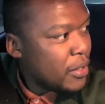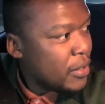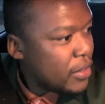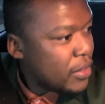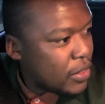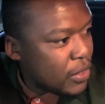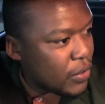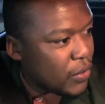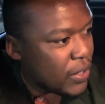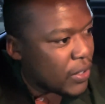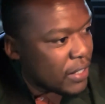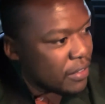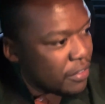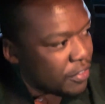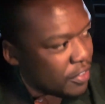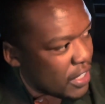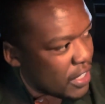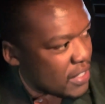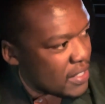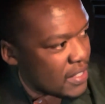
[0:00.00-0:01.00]
through
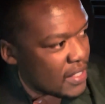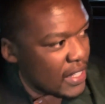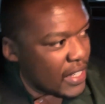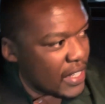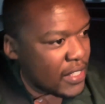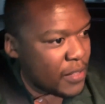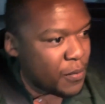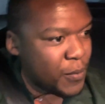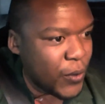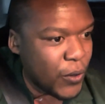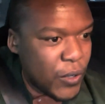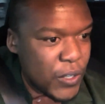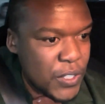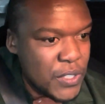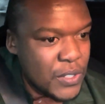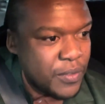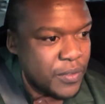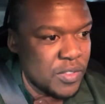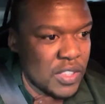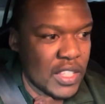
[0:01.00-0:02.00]
reverse. It's because
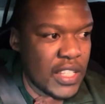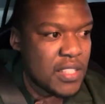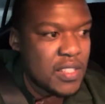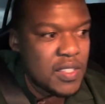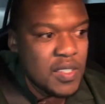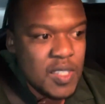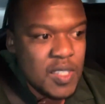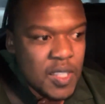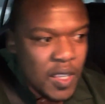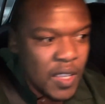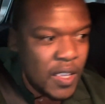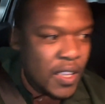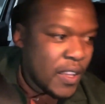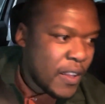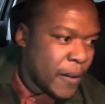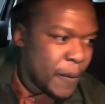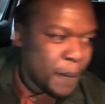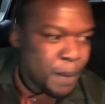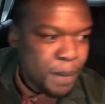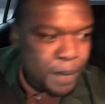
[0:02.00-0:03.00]
of this.
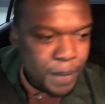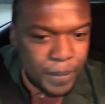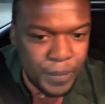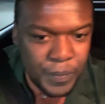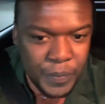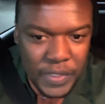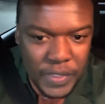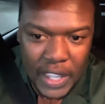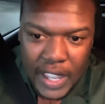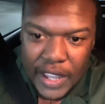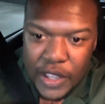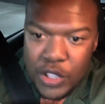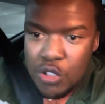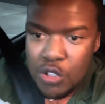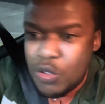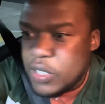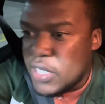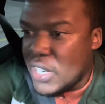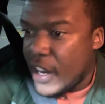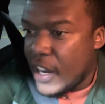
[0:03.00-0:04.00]
I used to
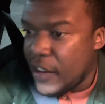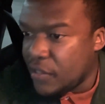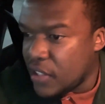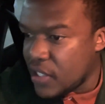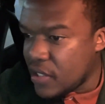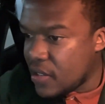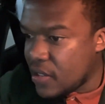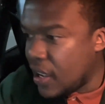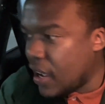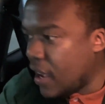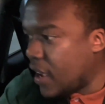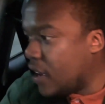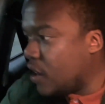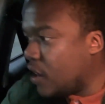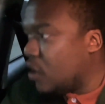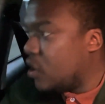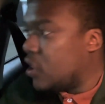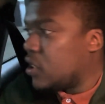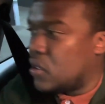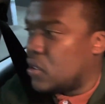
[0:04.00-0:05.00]
drive this car a
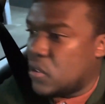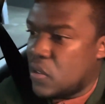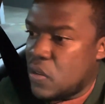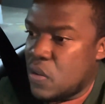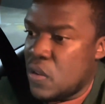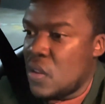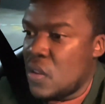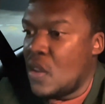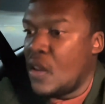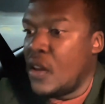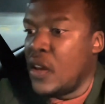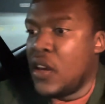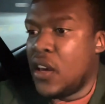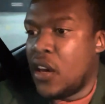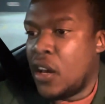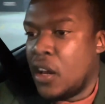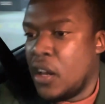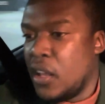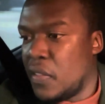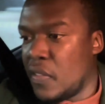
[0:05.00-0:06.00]
lot,
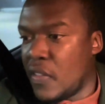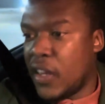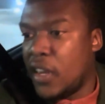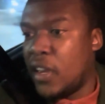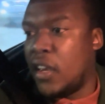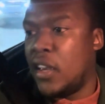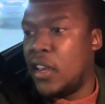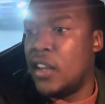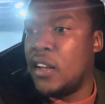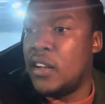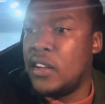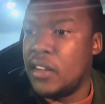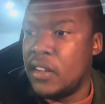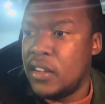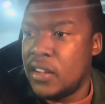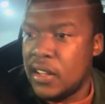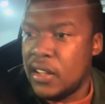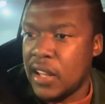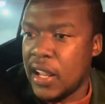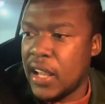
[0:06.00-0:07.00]
and then
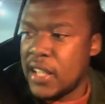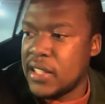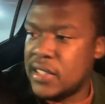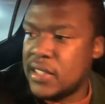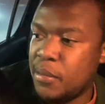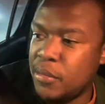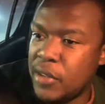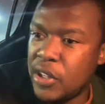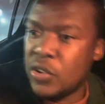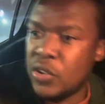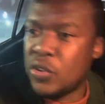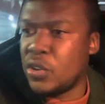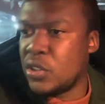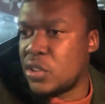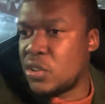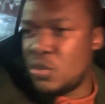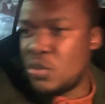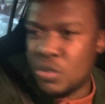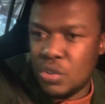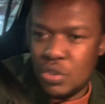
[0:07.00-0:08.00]
I somehow got
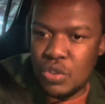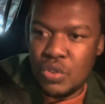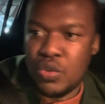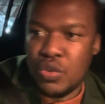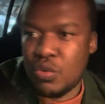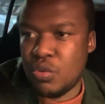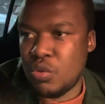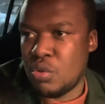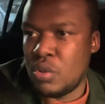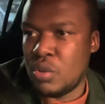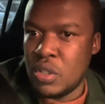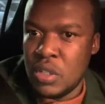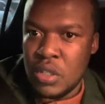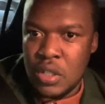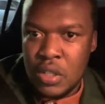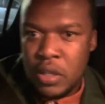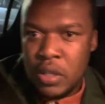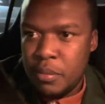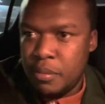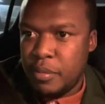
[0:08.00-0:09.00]
used to
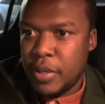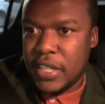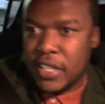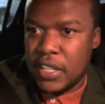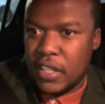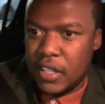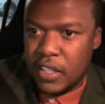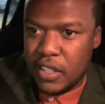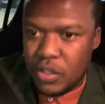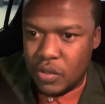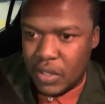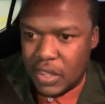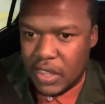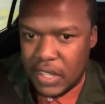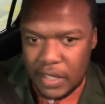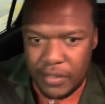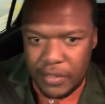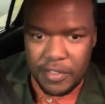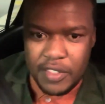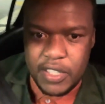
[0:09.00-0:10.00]
parking it with
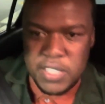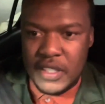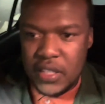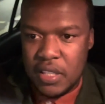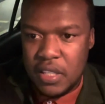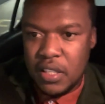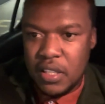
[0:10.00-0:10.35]
reverse.